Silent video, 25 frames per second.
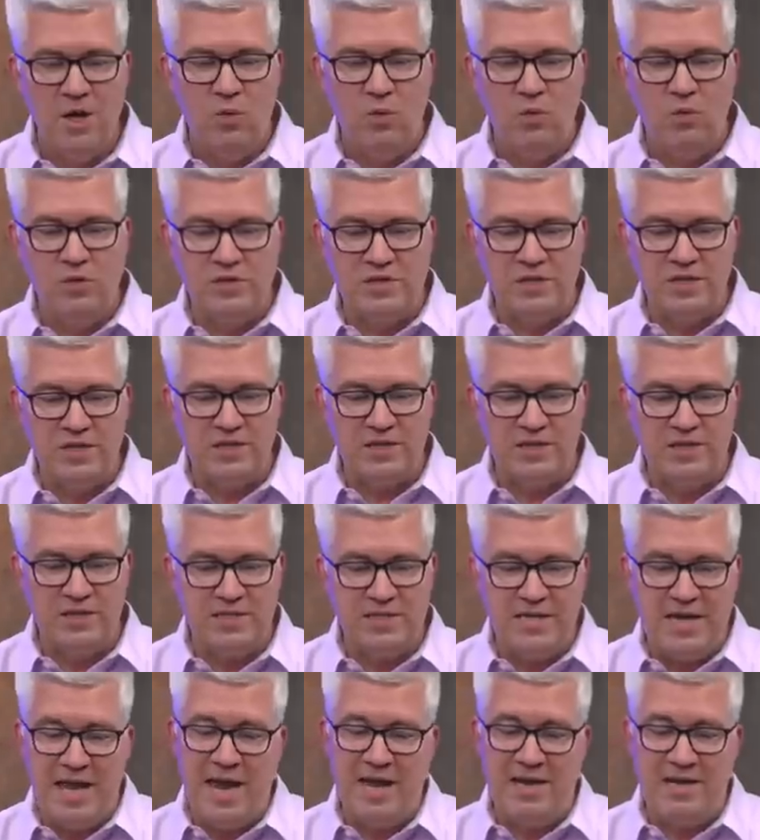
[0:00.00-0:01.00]

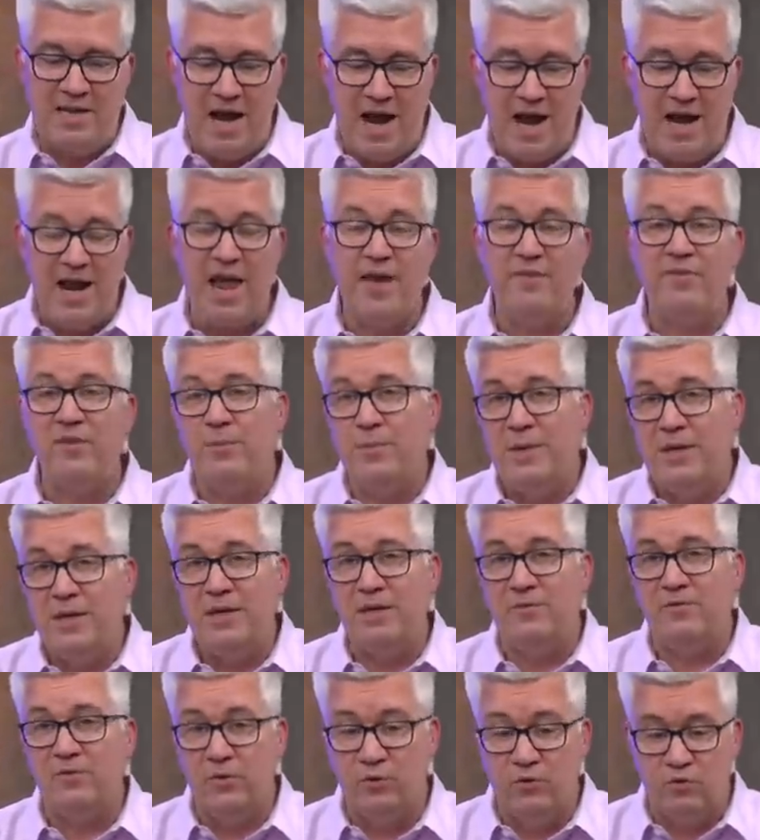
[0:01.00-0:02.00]
resistance and not have a
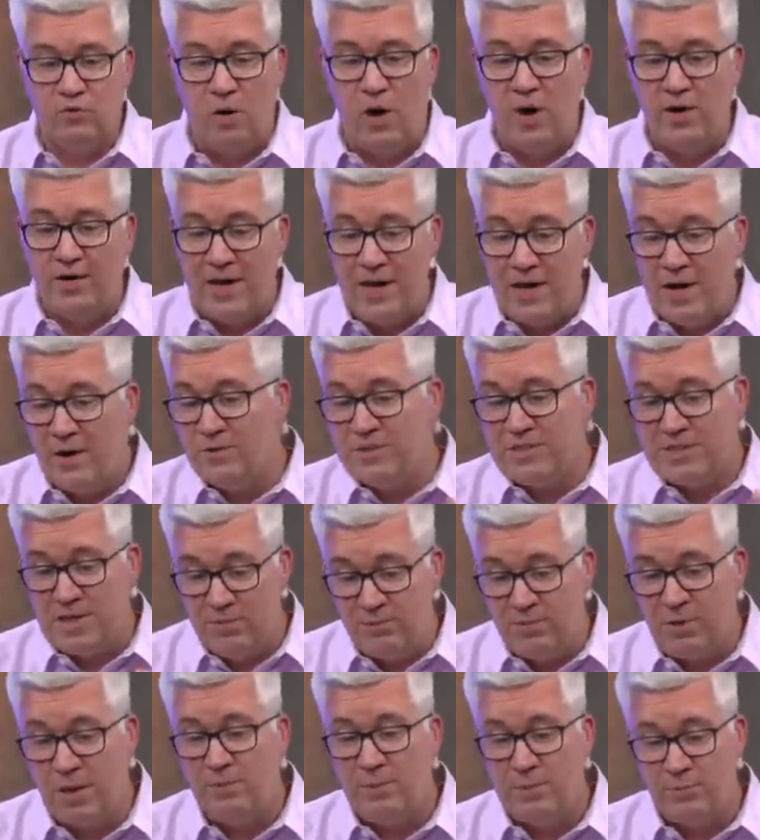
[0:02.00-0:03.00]
meaningful drawdown? I would say
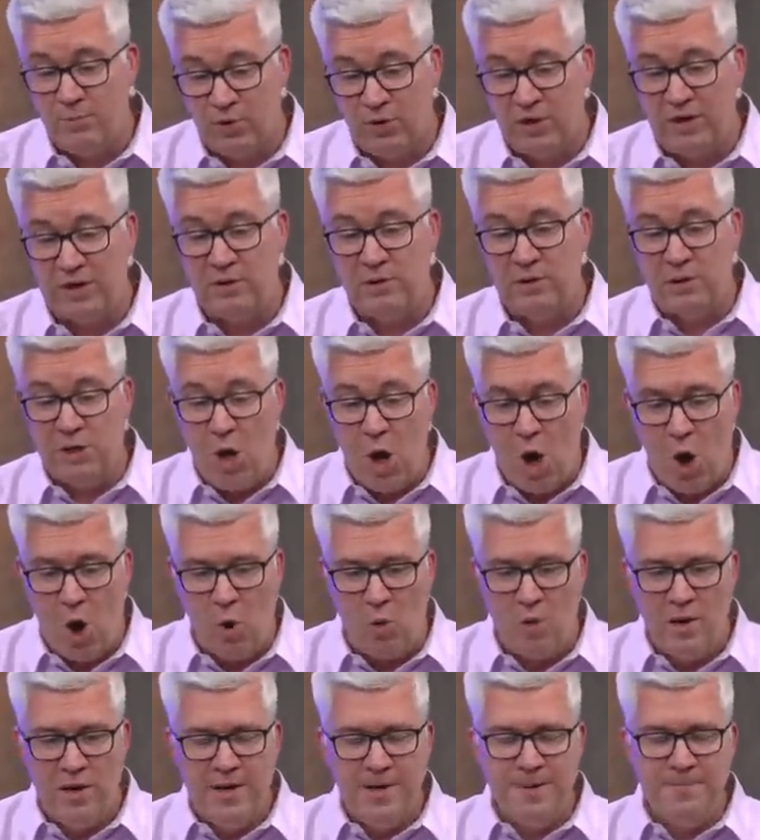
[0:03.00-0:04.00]
probably pretty
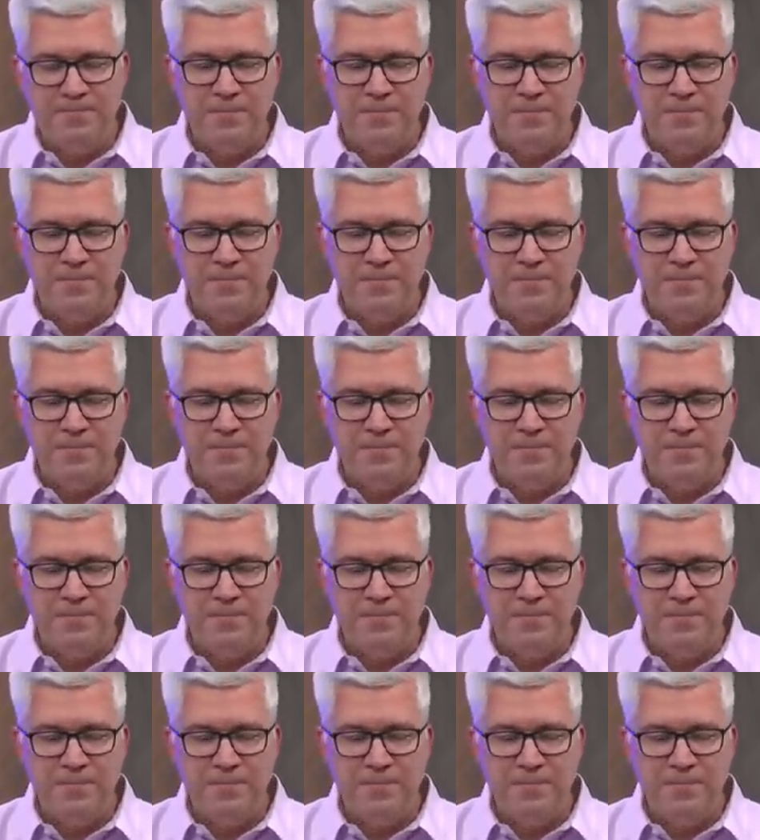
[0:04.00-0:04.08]
low.